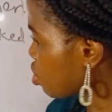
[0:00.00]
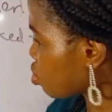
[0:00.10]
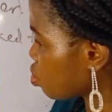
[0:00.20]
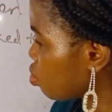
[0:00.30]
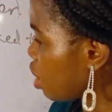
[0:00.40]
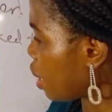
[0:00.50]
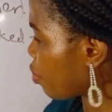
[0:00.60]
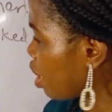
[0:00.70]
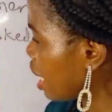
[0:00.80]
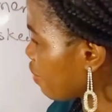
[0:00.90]
these two,
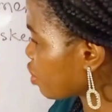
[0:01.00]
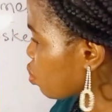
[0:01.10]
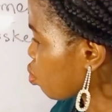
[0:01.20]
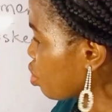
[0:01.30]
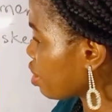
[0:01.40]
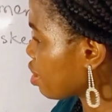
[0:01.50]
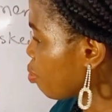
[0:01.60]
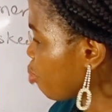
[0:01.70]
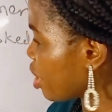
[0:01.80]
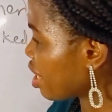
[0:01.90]
and we're left with
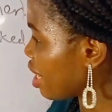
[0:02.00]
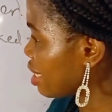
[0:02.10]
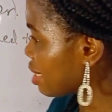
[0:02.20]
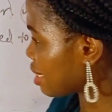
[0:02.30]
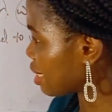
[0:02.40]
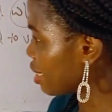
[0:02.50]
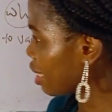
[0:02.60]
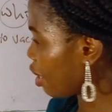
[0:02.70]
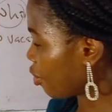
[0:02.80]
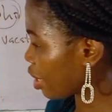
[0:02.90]
B and
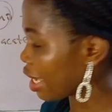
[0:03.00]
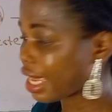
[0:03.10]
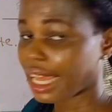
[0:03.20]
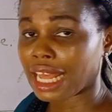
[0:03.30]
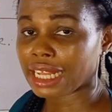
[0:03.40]
C okay?